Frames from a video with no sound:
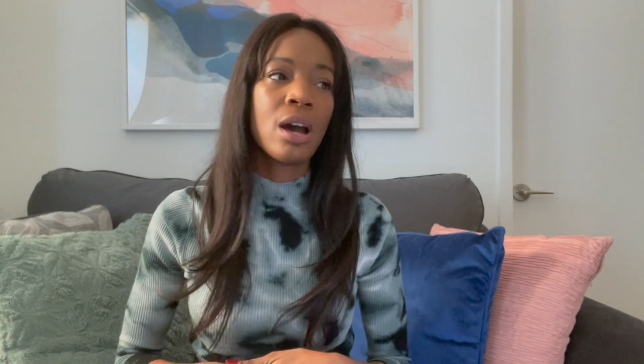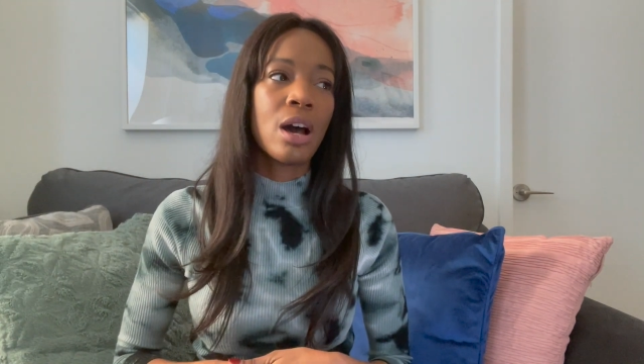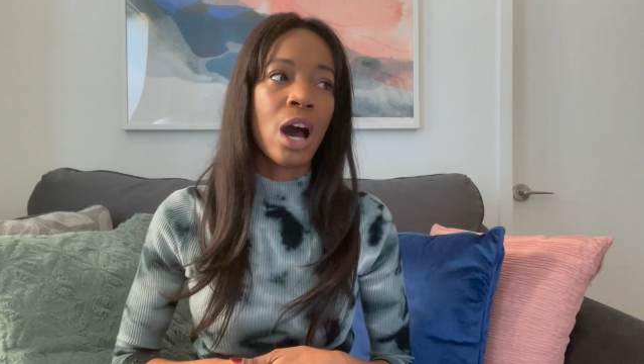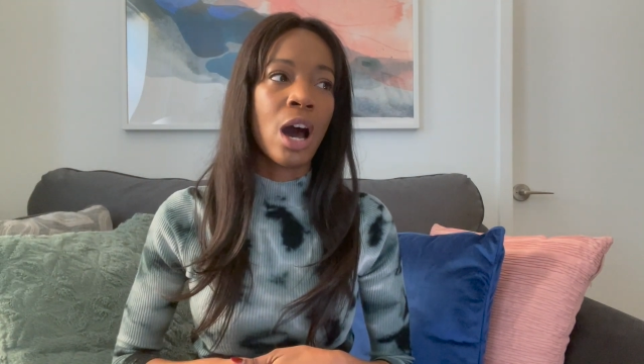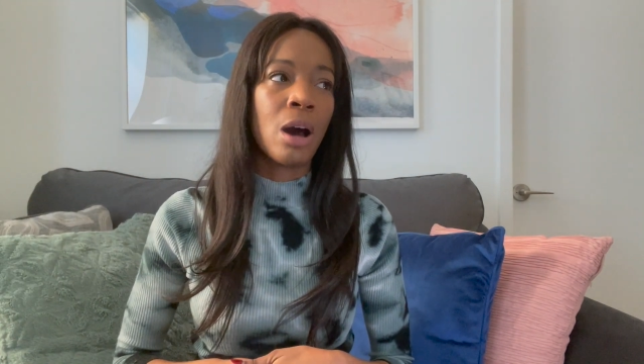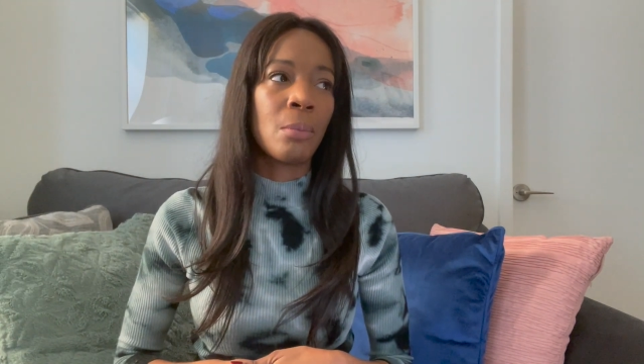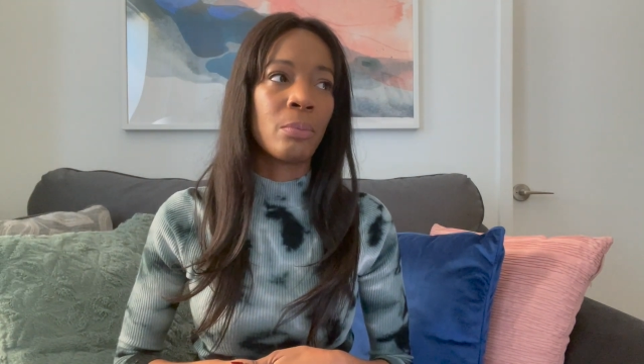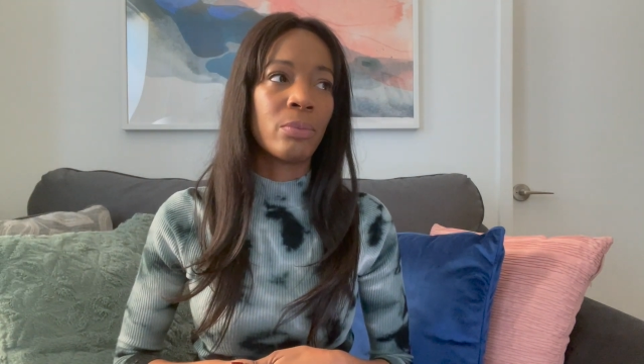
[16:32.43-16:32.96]

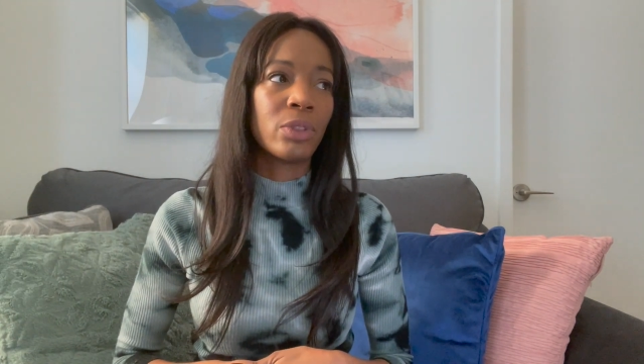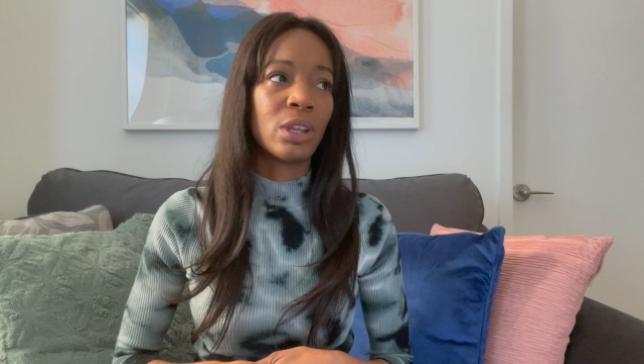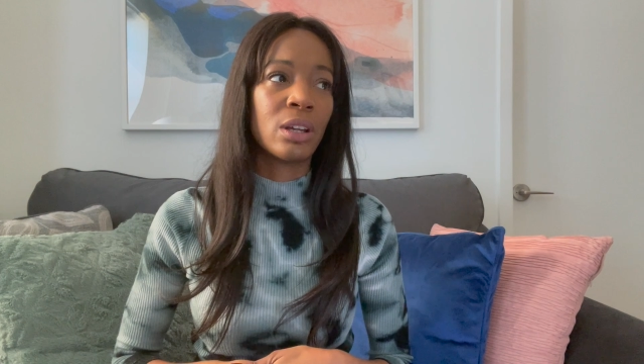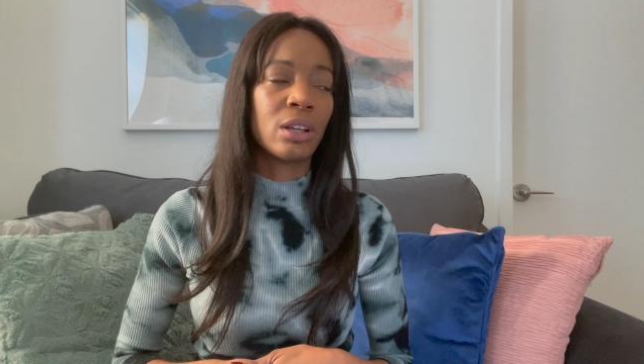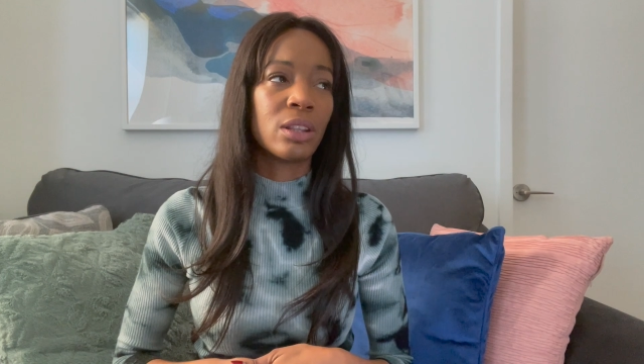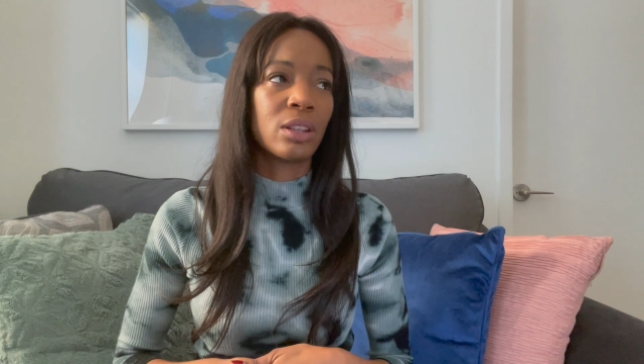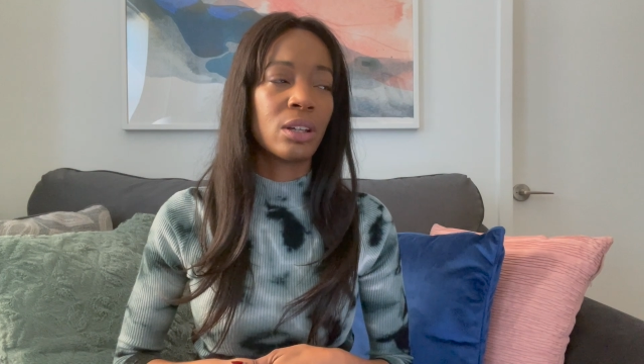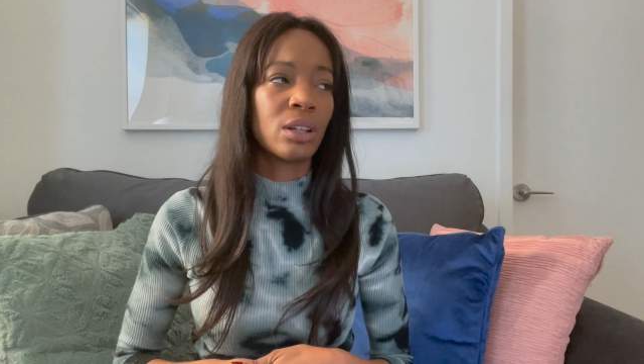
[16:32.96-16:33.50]

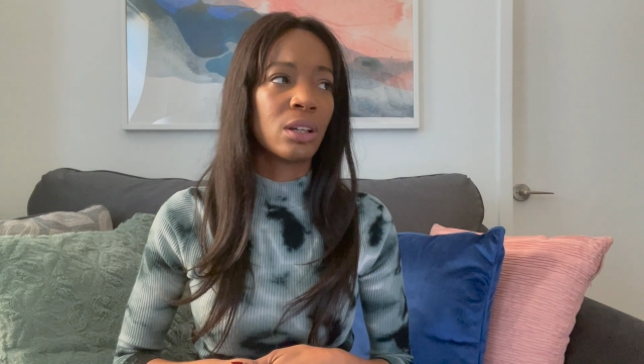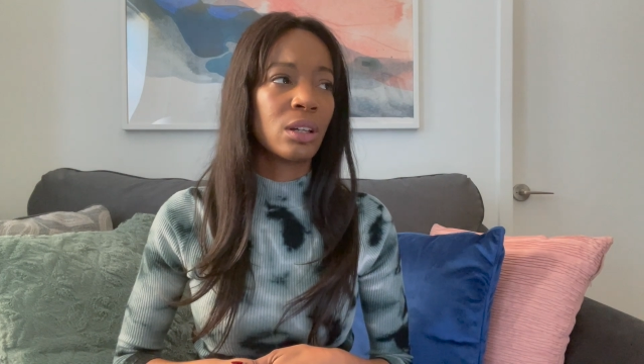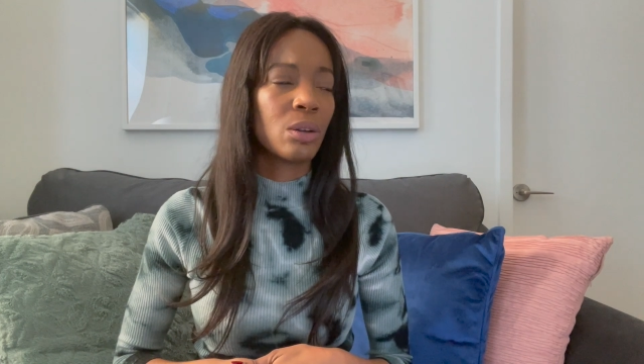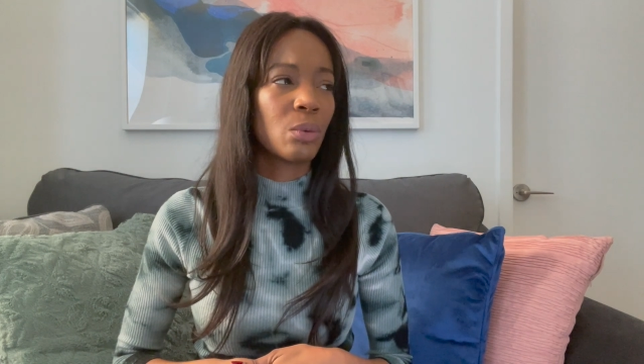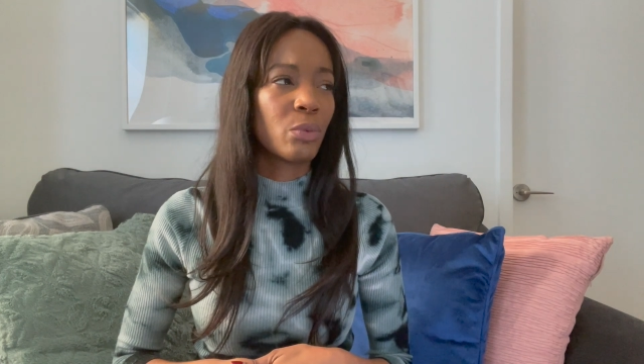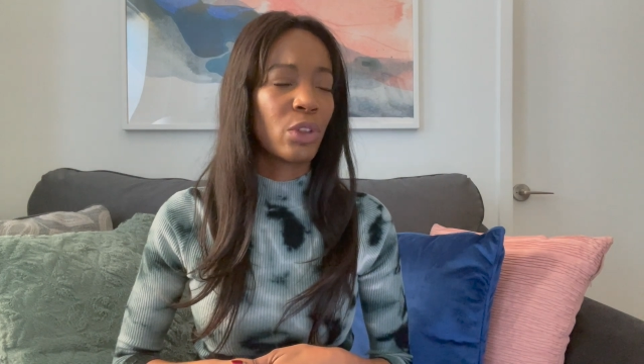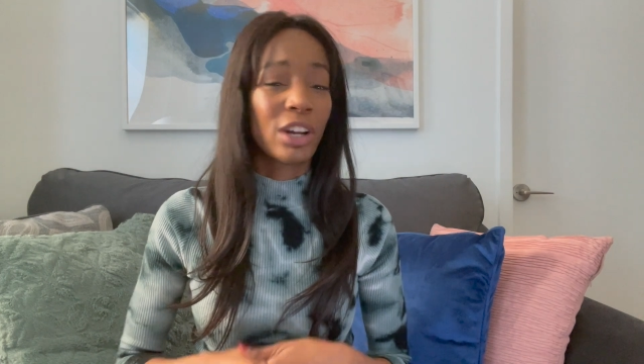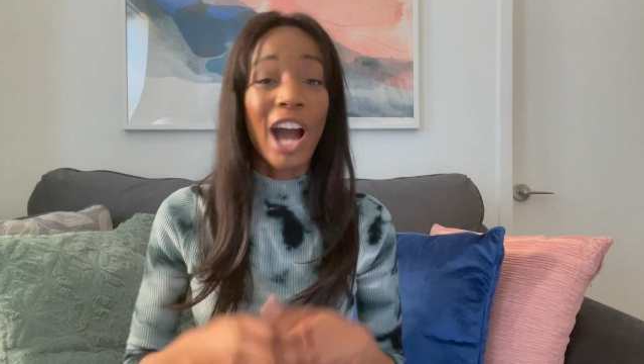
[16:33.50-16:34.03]
the